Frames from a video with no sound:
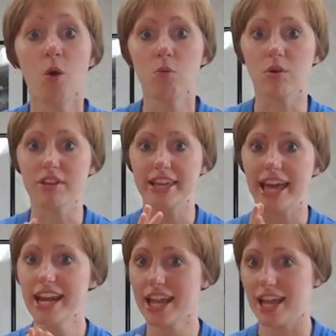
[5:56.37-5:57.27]
Well,
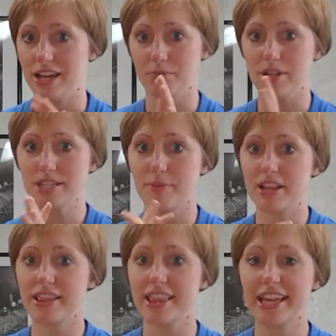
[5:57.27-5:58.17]
Gideon must have
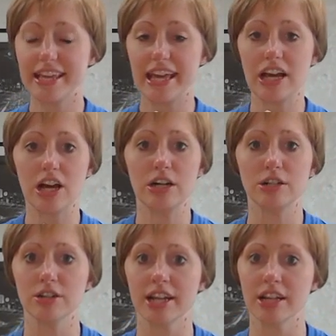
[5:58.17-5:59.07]
been thinking, oh,
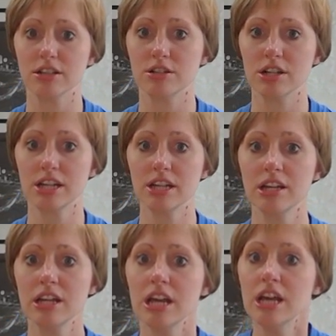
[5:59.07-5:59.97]
Lord,
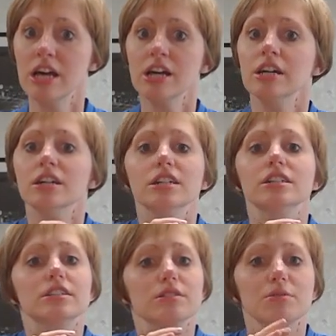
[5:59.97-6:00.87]

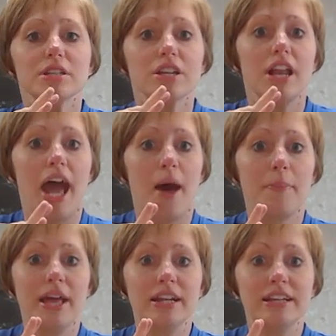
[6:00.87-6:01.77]
what's going to
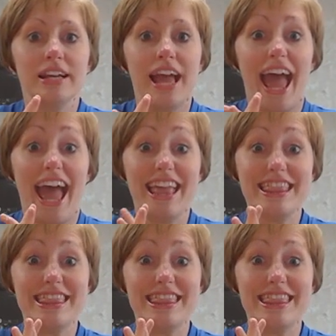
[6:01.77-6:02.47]
happen? And